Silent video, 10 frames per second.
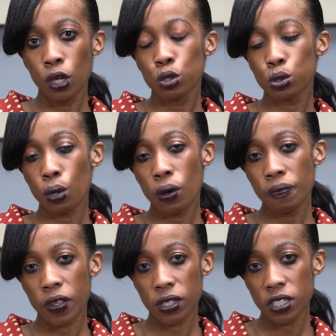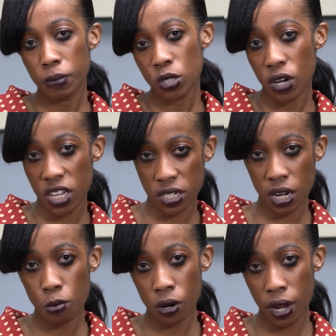So this person has
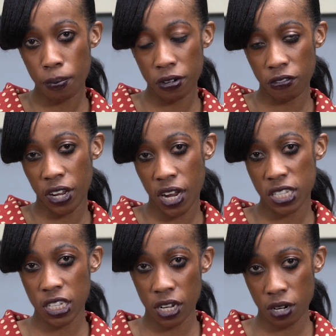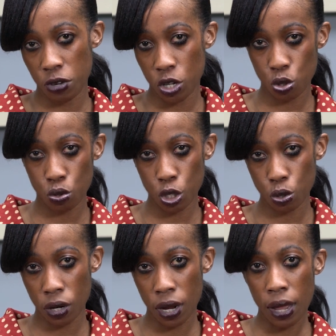doubled up in finance and
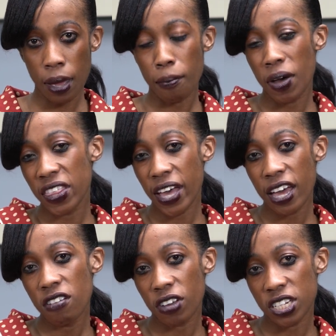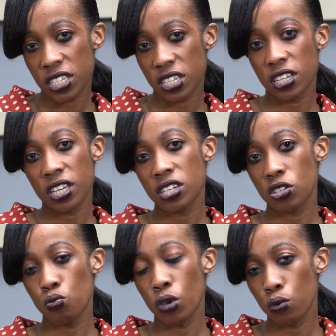administration, but the advert has
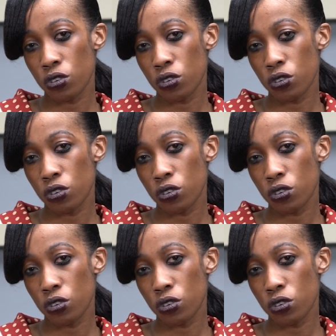indicated we're